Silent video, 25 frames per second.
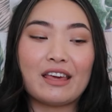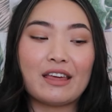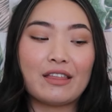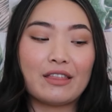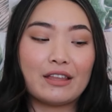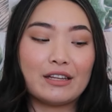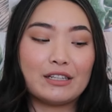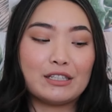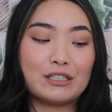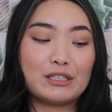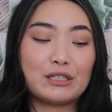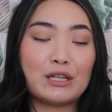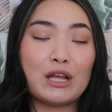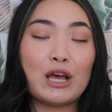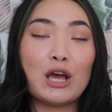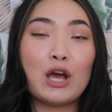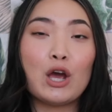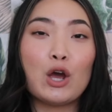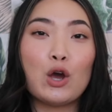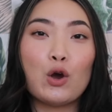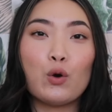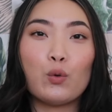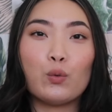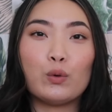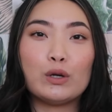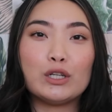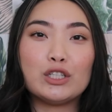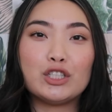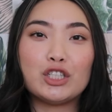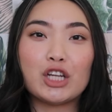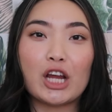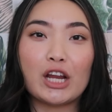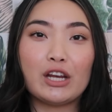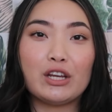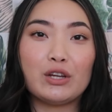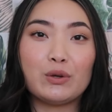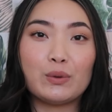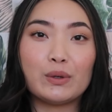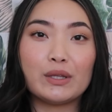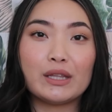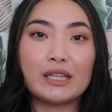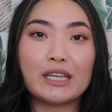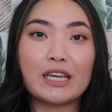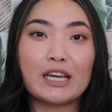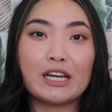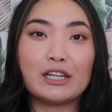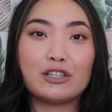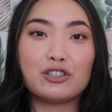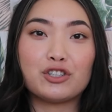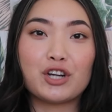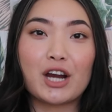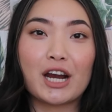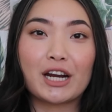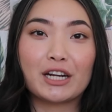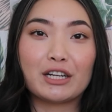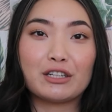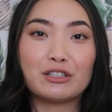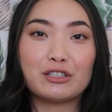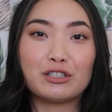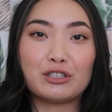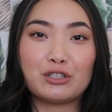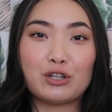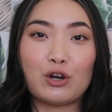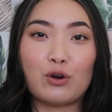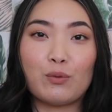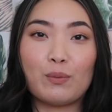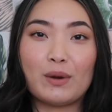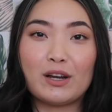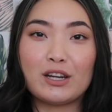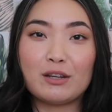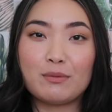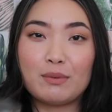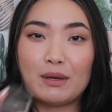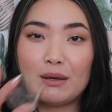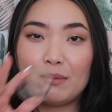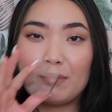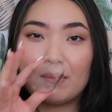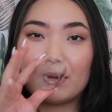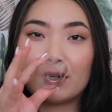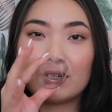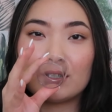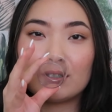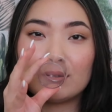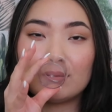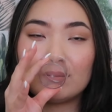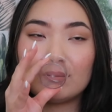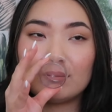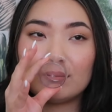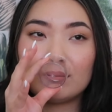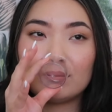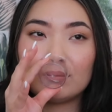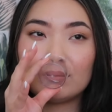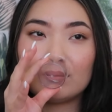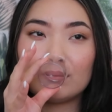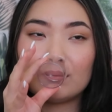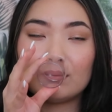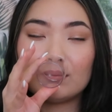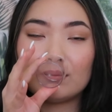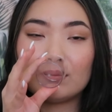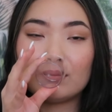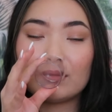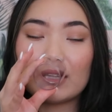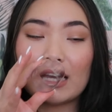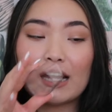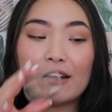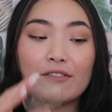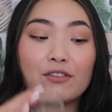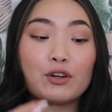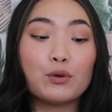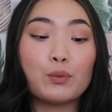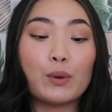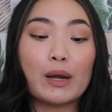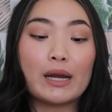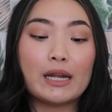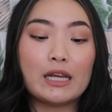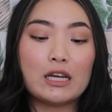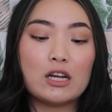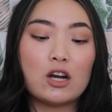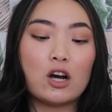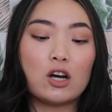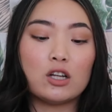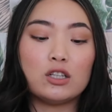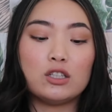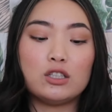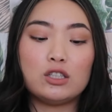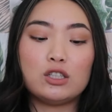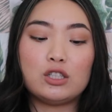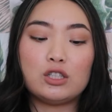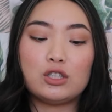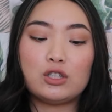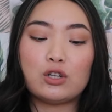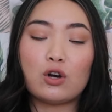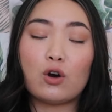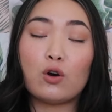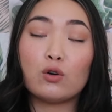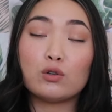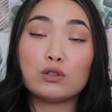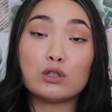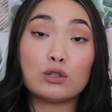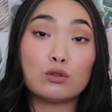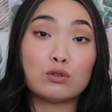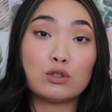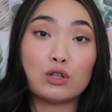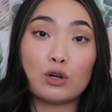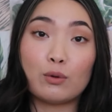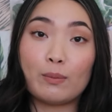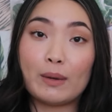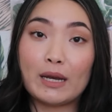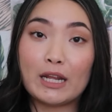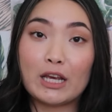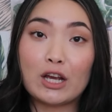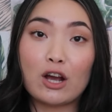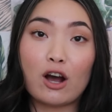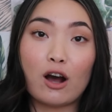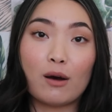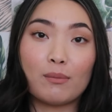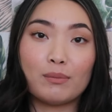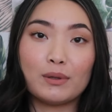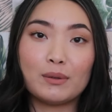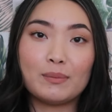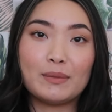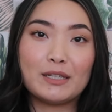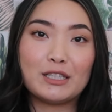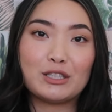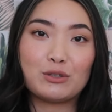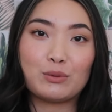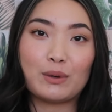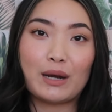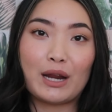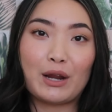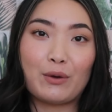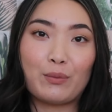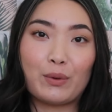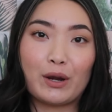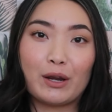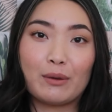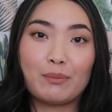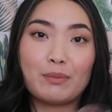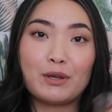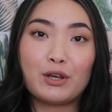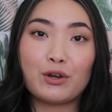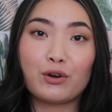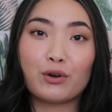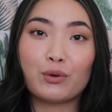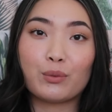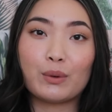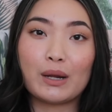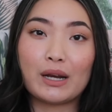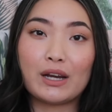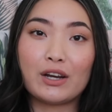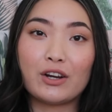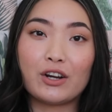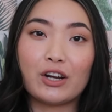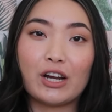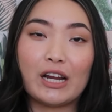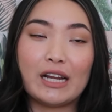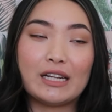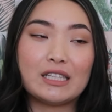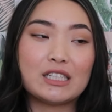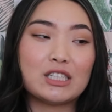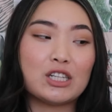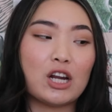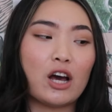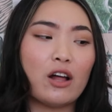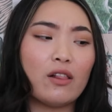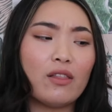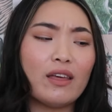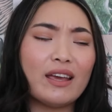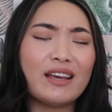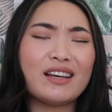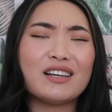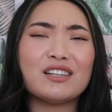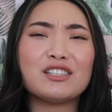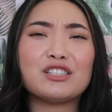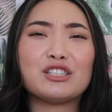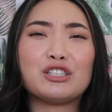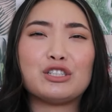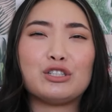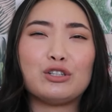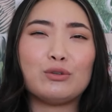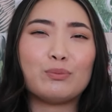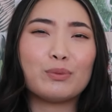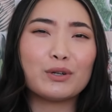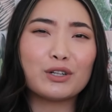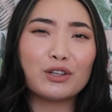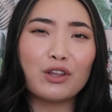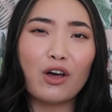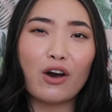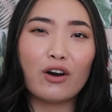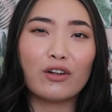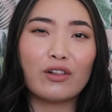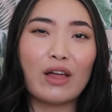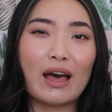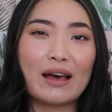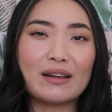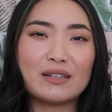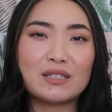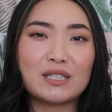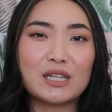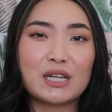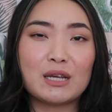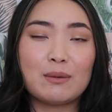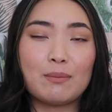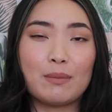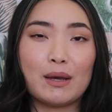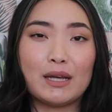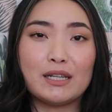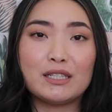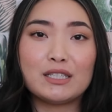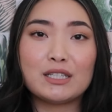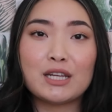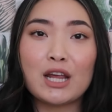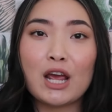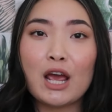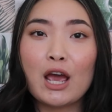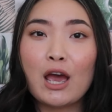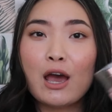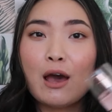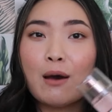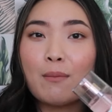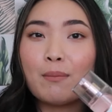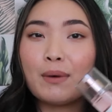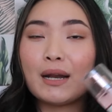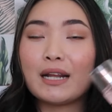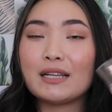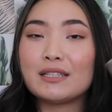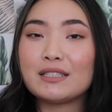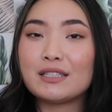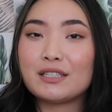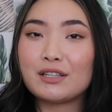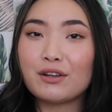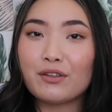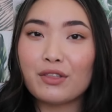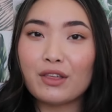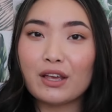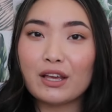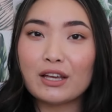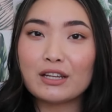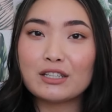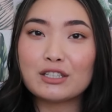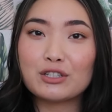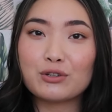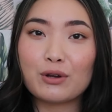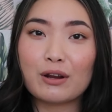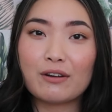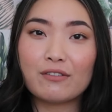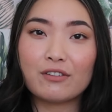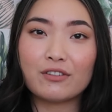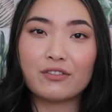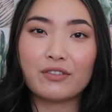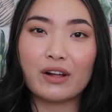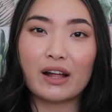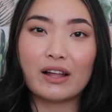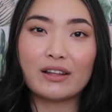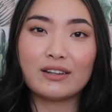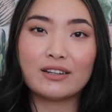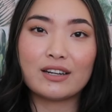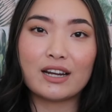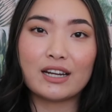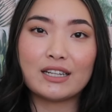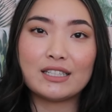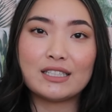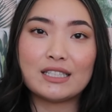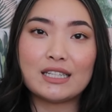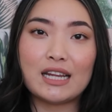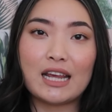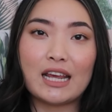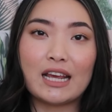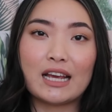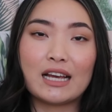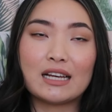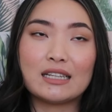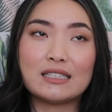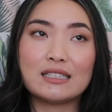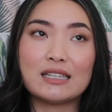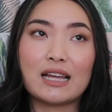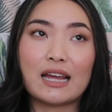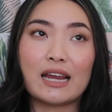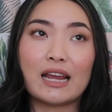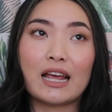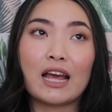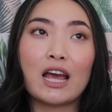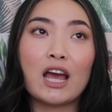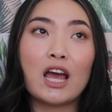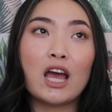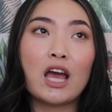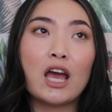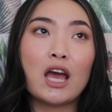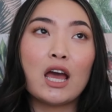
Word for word: think this would genuinely attract so many people. I've already gotten so, so, so many compliments when I wear Pure Wonder. It's not like a super long lasting mist, but I still think it's great for Valentine's Day because like